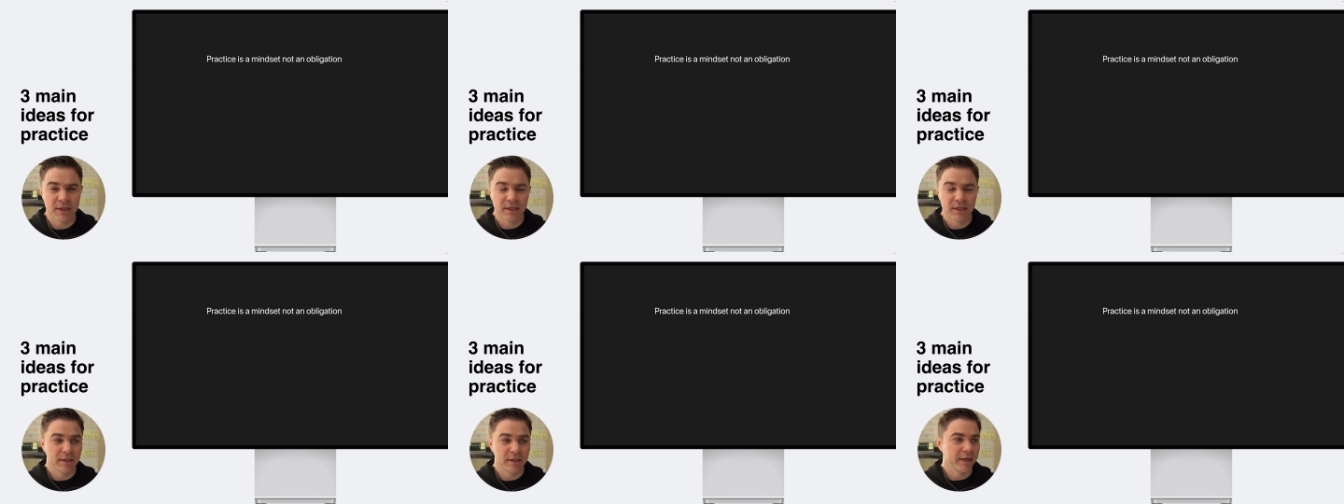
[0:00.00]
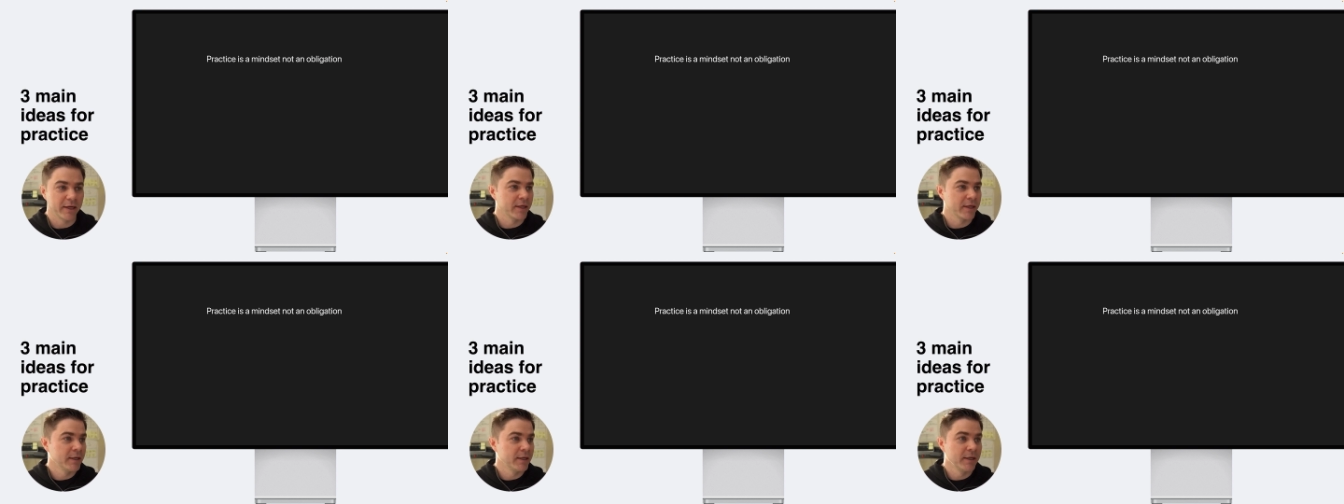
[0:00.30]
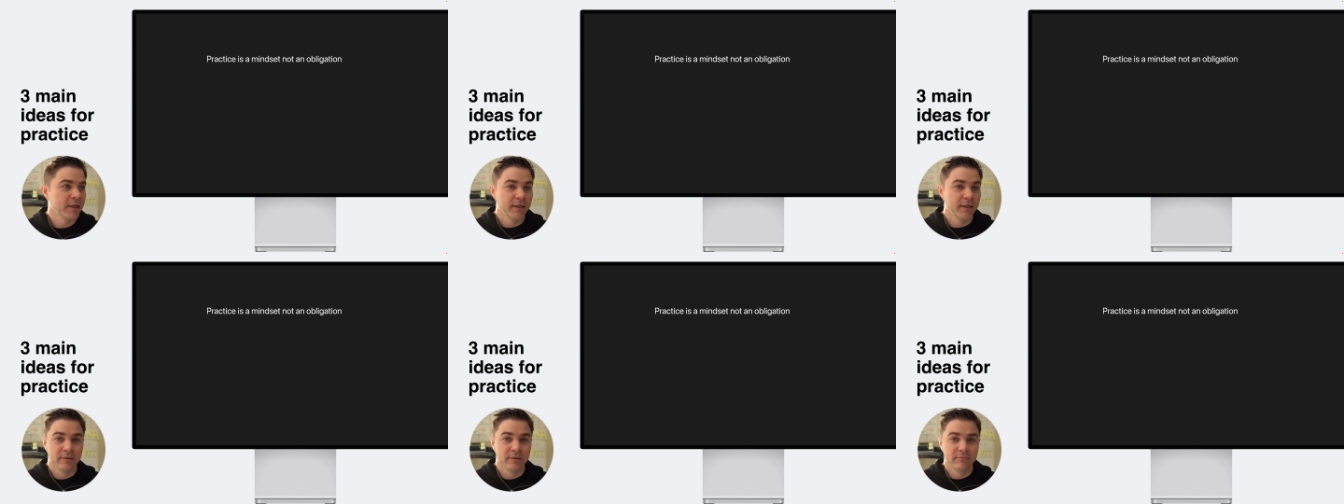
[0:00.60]
like,
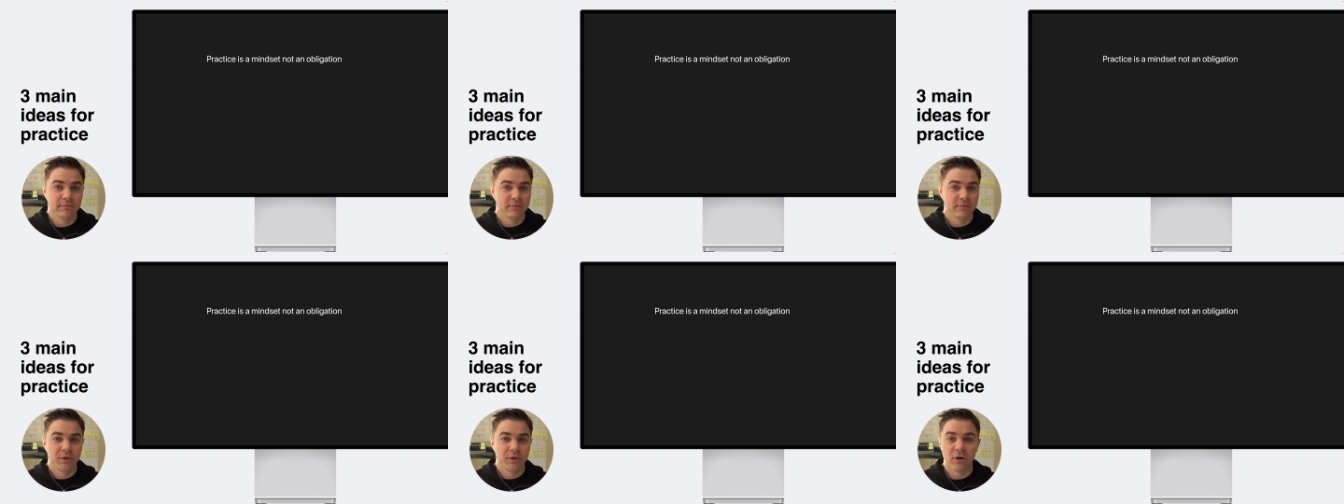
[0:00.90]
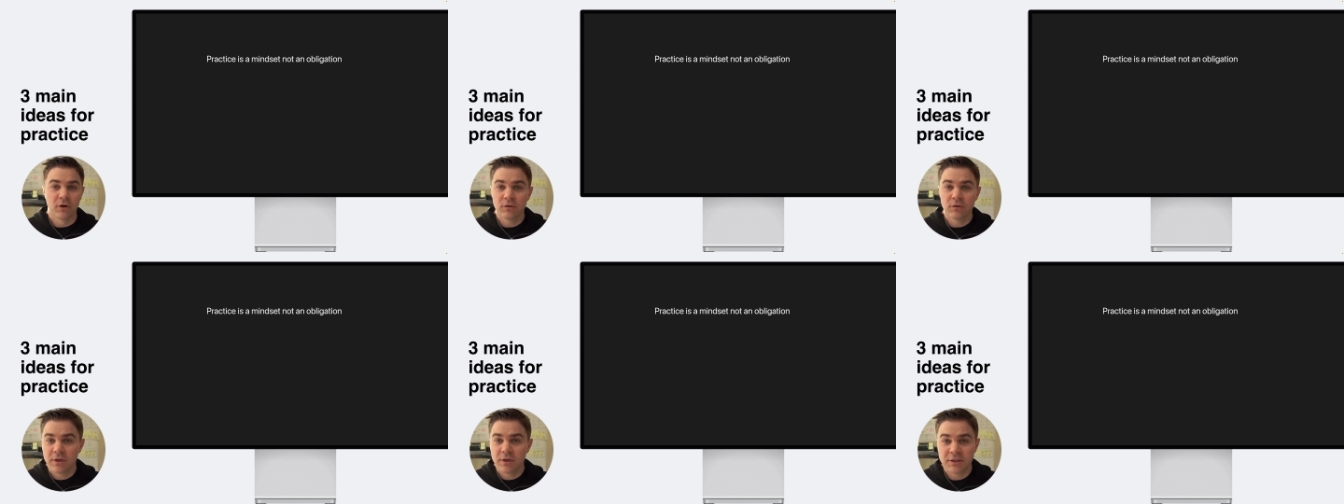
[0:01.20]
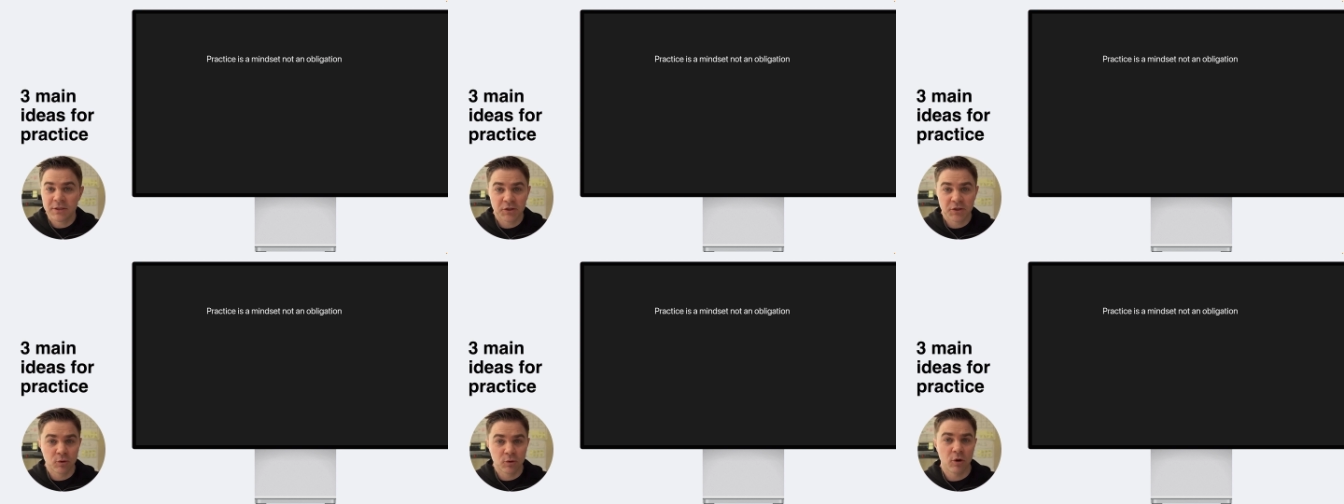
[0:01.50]
you know, it's
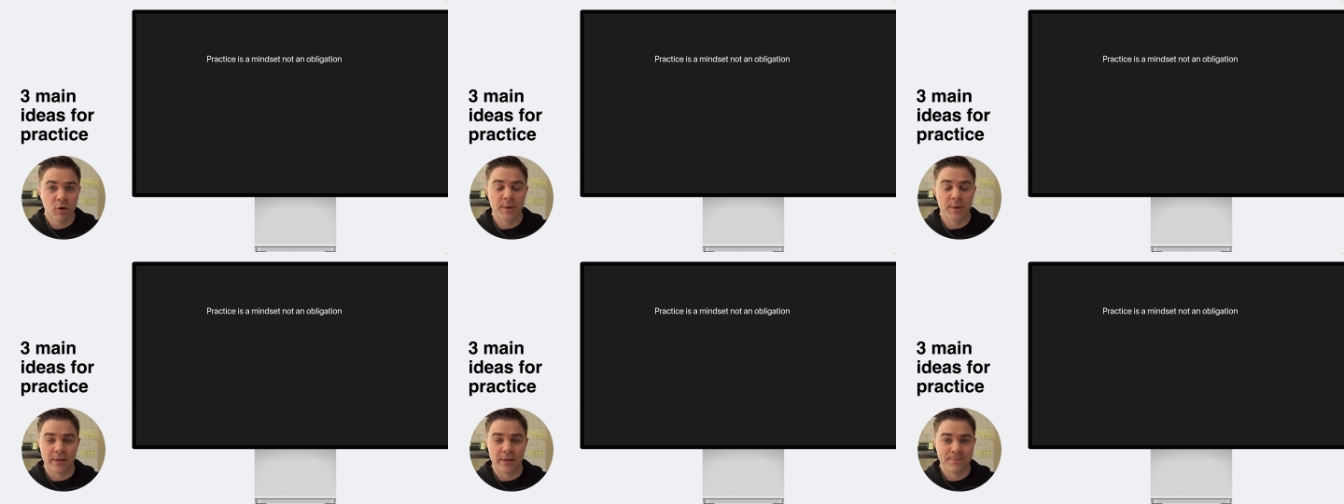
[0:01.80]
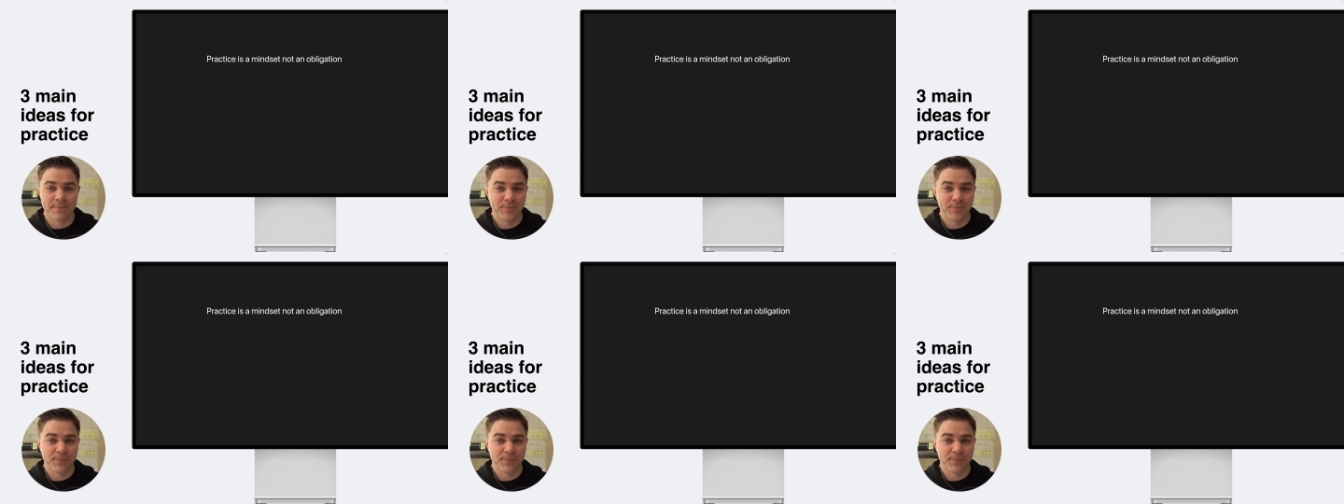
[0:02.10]
stormy.